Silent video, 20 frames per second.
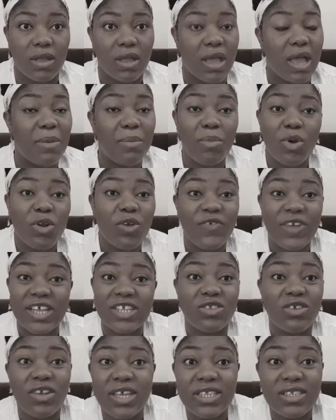And moreover,
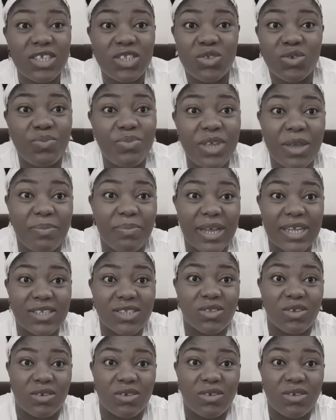it's not easy to be a
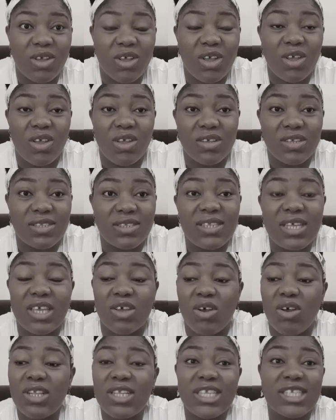pastor.
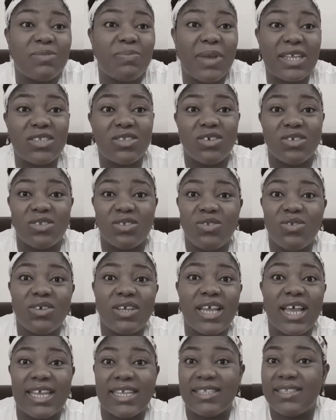See, all these pastors you
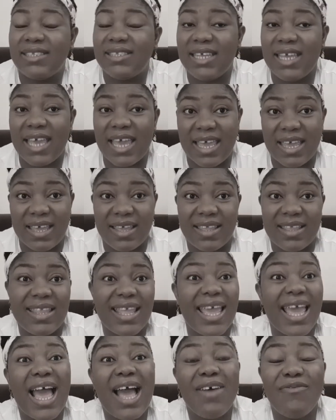guys see,
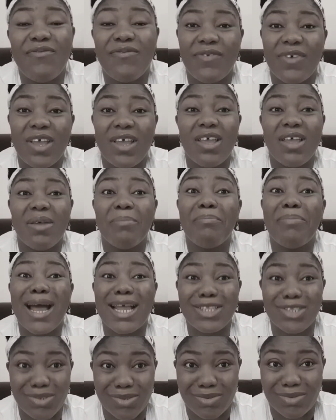they have
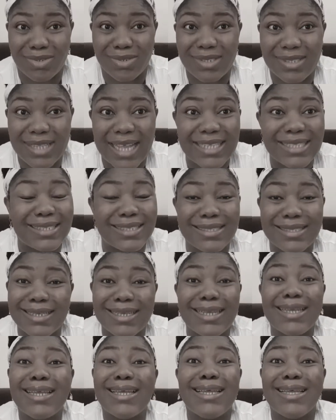battles
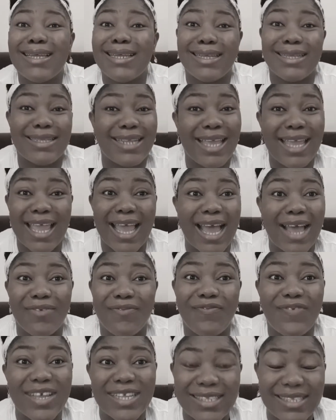that they are
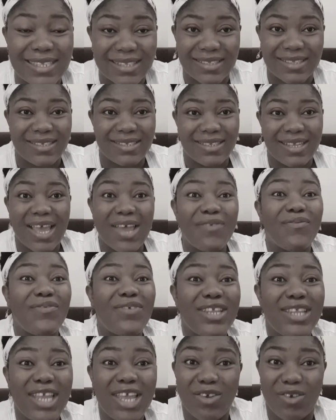facing
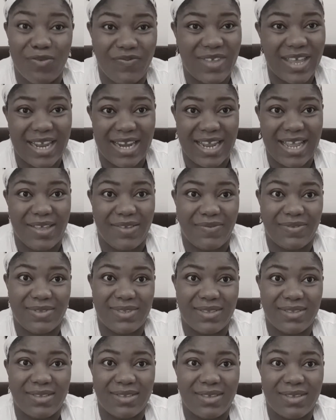every day of their
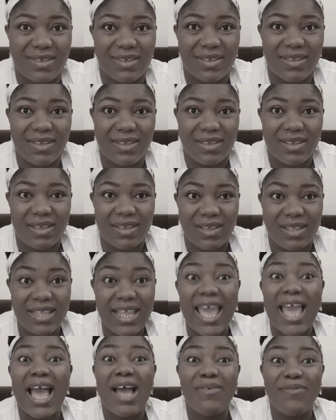lives.
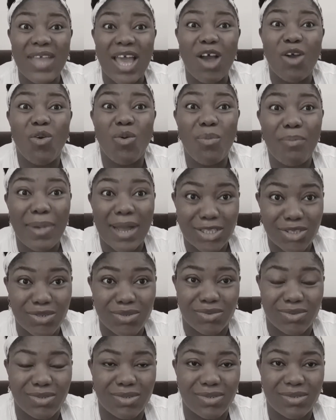They have their own
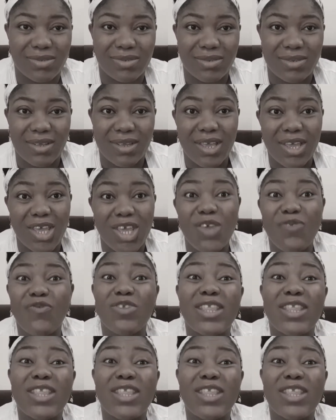battles. If